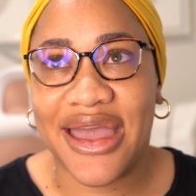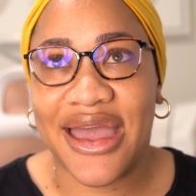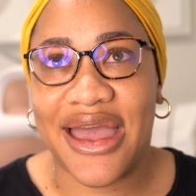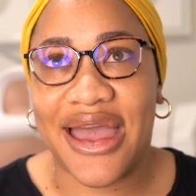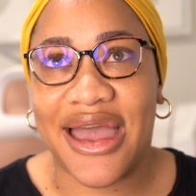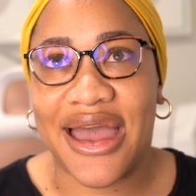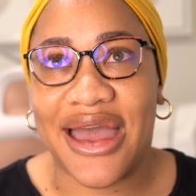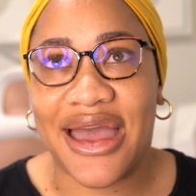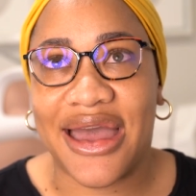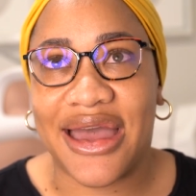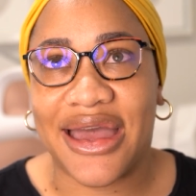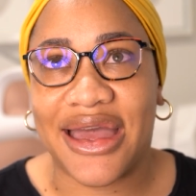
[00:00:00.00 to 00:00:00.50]

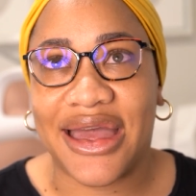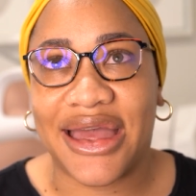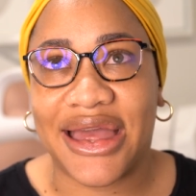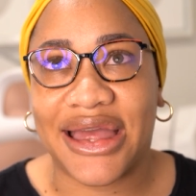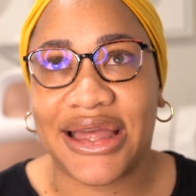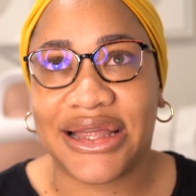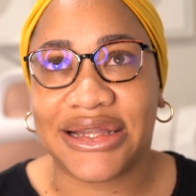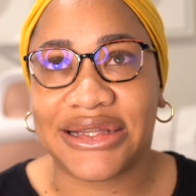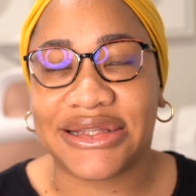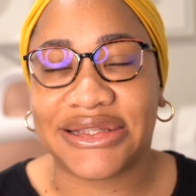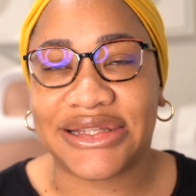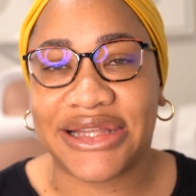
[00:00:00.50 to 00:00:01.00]

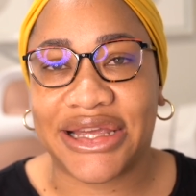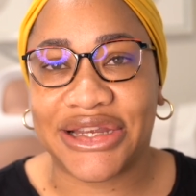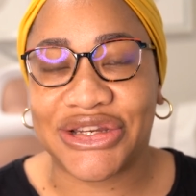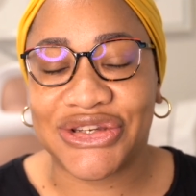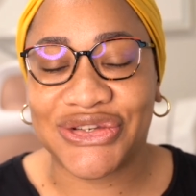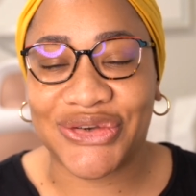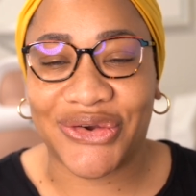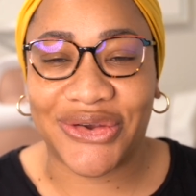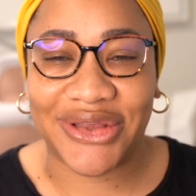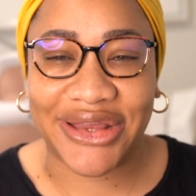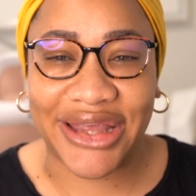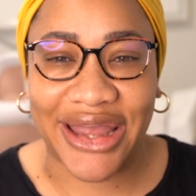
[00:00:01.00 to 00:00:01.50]
And like
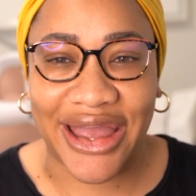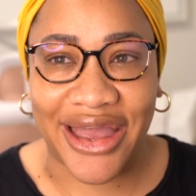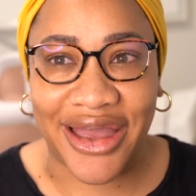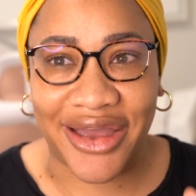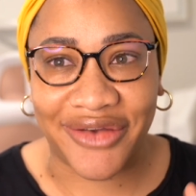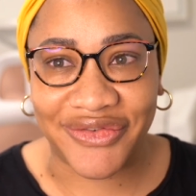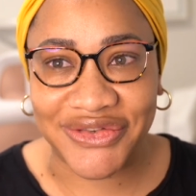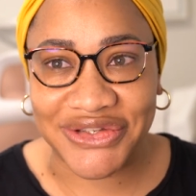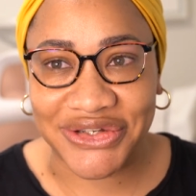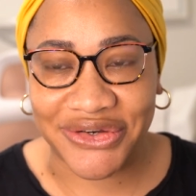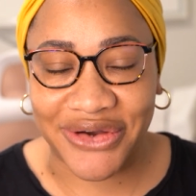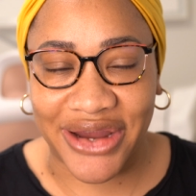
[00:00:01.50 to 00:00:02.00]
shortly
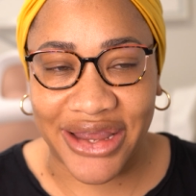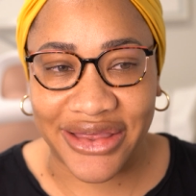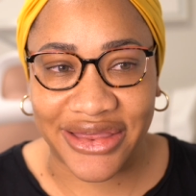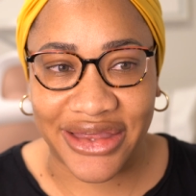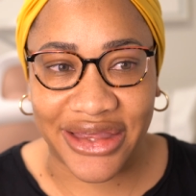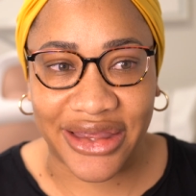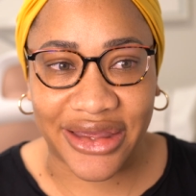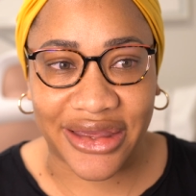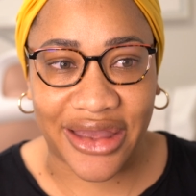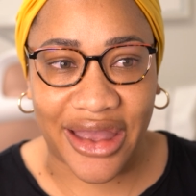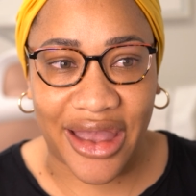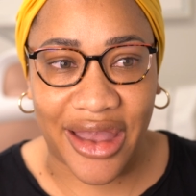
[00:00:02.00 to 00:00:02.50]
after, I
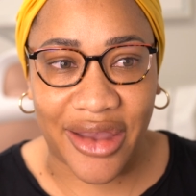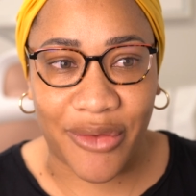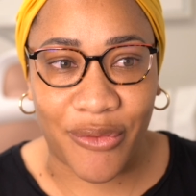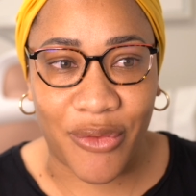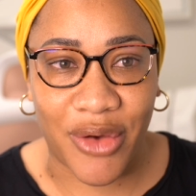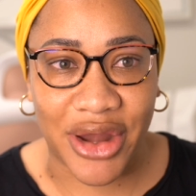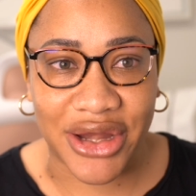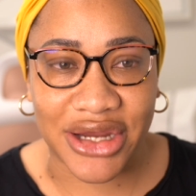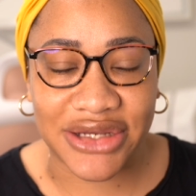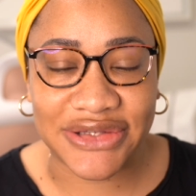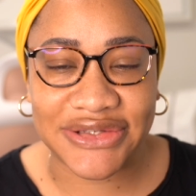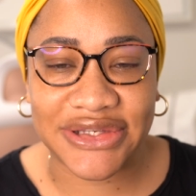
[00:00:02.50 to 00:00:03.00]
think I
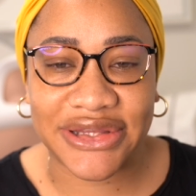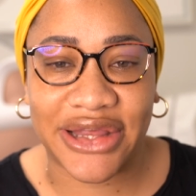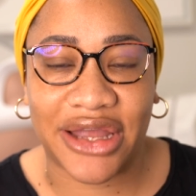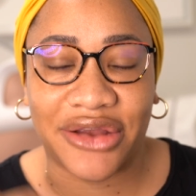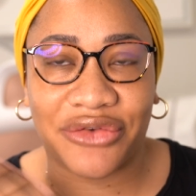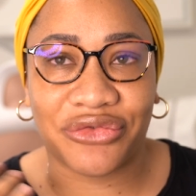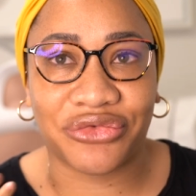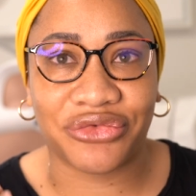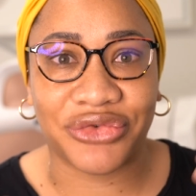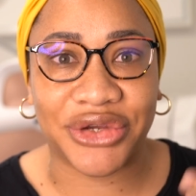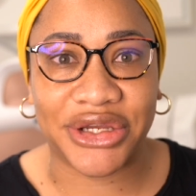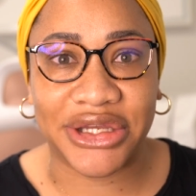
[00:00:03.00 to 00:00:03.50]
wanted to
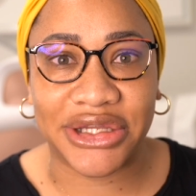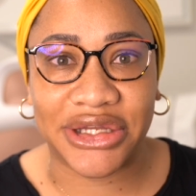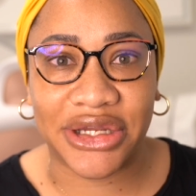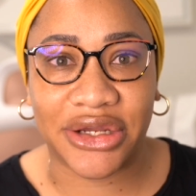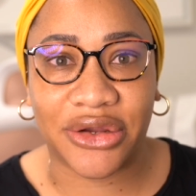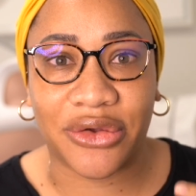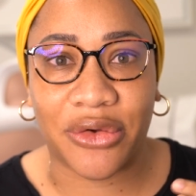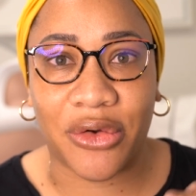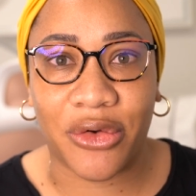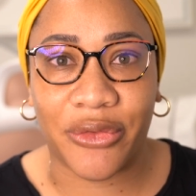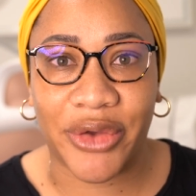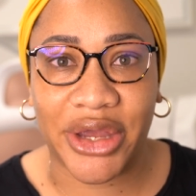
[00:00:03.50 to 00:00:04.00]
really
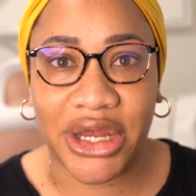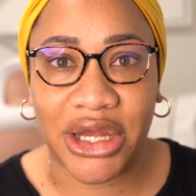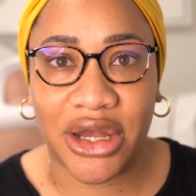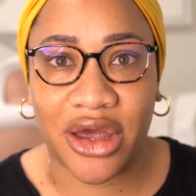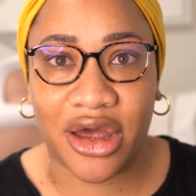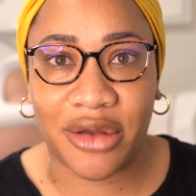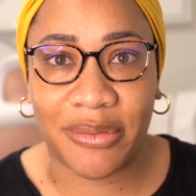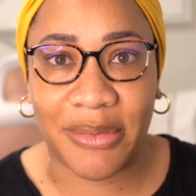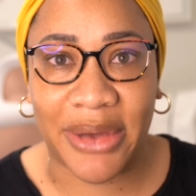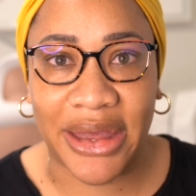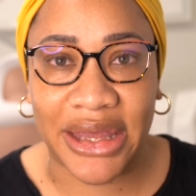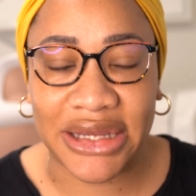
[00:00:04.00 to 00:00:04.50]
go in
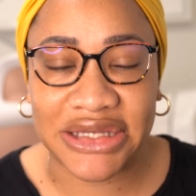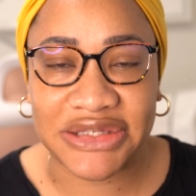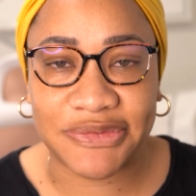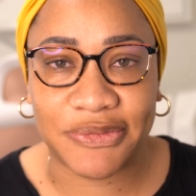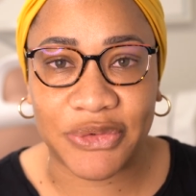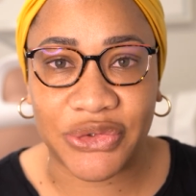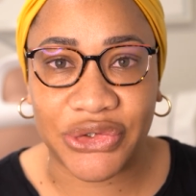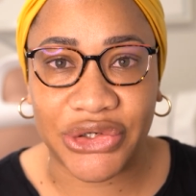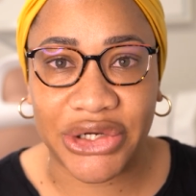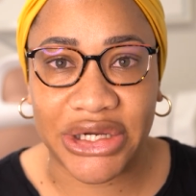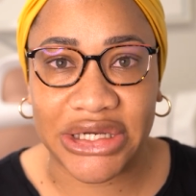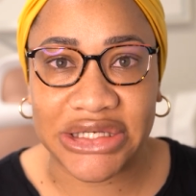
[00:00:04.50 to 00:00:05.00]
on my
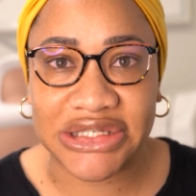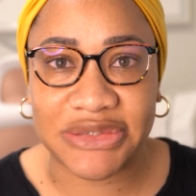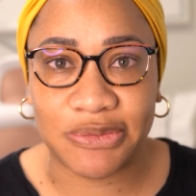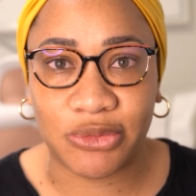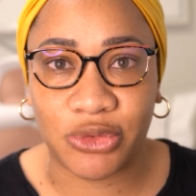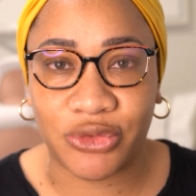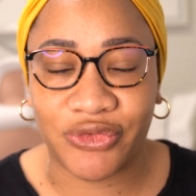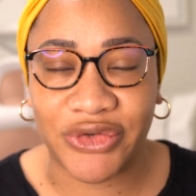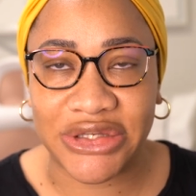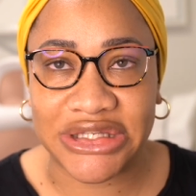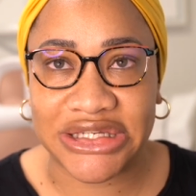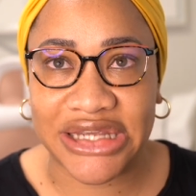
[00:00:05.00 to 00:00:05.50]
experience
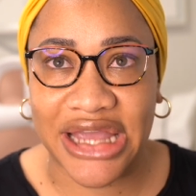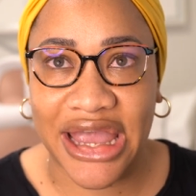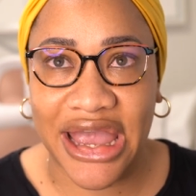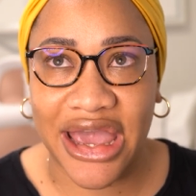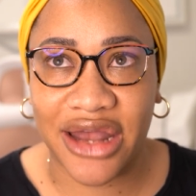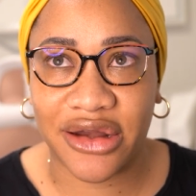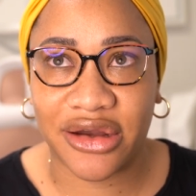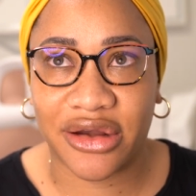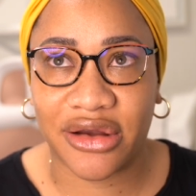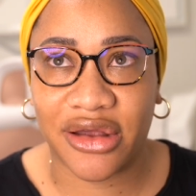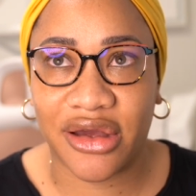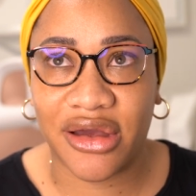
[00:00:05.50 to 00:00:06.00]
moving to
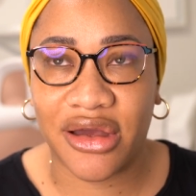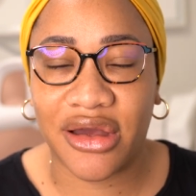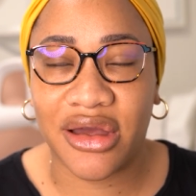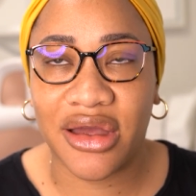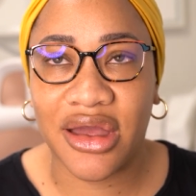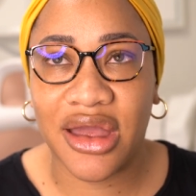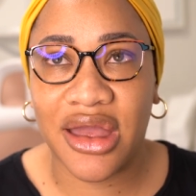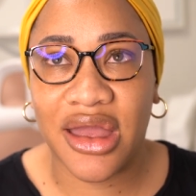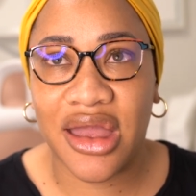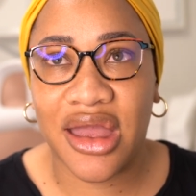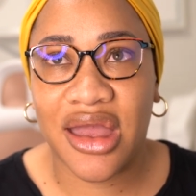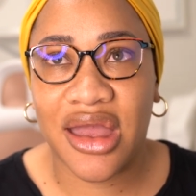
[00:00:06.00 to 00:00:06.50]
Canada.